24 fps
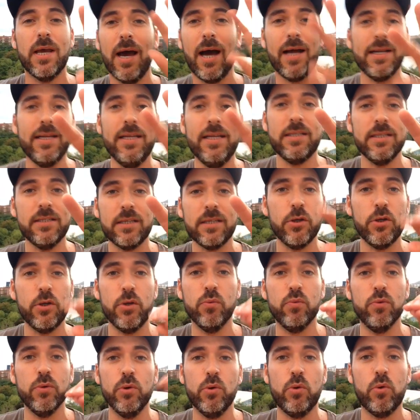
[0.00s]
I need to tell you
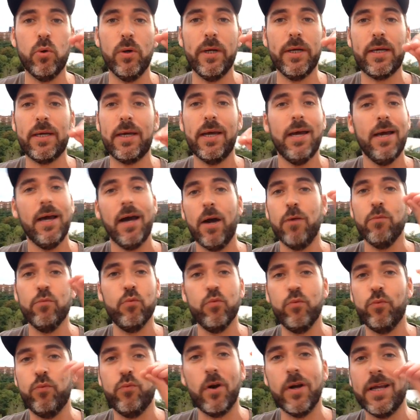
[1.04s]
real quick,
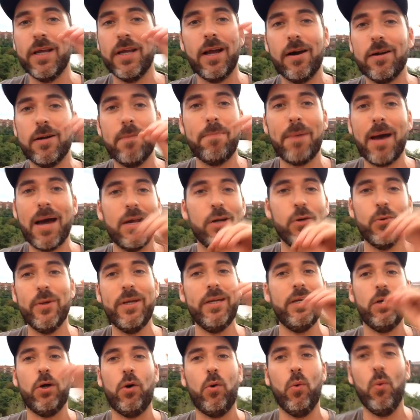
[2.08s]
I'm running out of battery
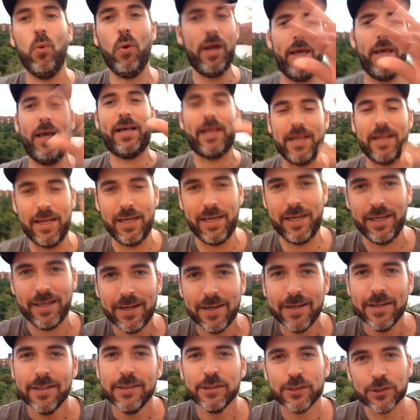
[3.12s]
quickly.
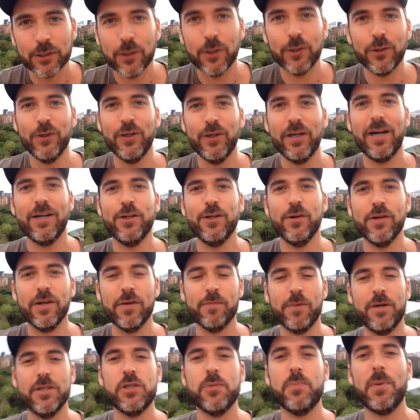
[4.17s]
So I don't have
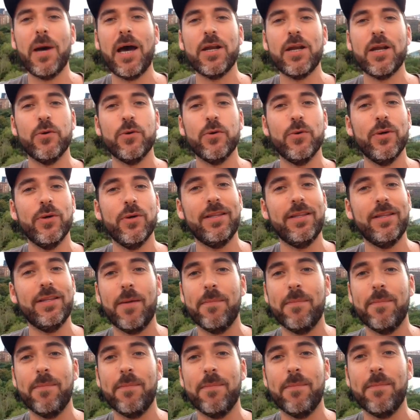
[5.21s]
much battery. That means
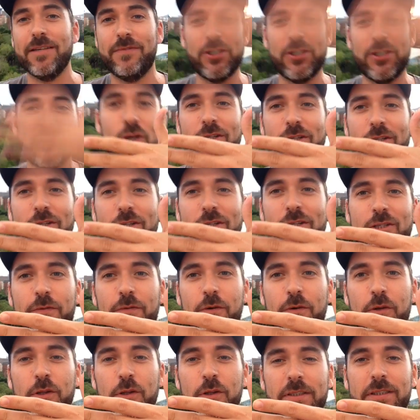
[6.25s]
if this shuts off all
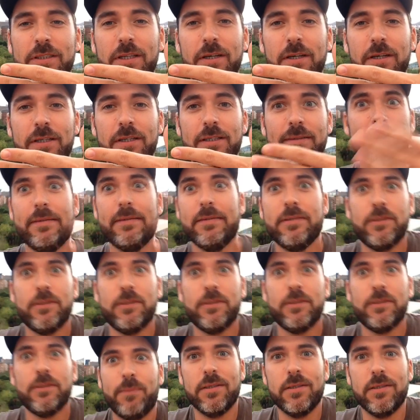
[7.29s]
of a sudden, it's
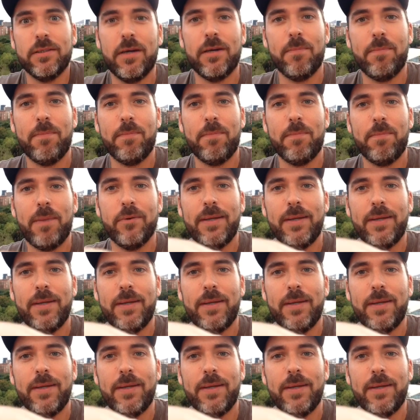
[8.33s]
because I'm out of battery.